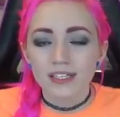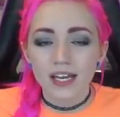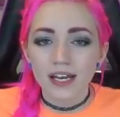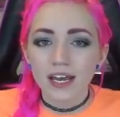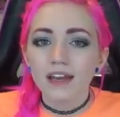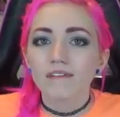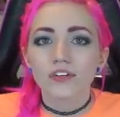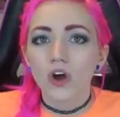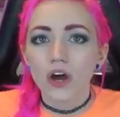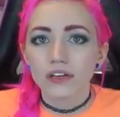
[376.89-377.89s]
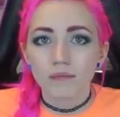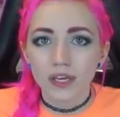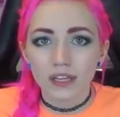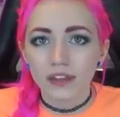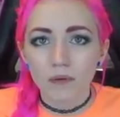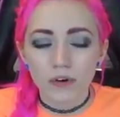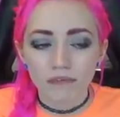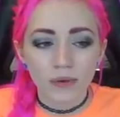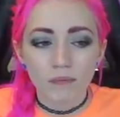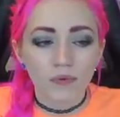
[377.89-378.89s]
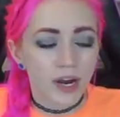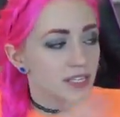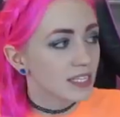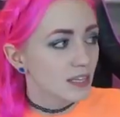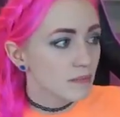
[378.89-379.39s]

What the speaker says: It never dawned on me that they would have been pricing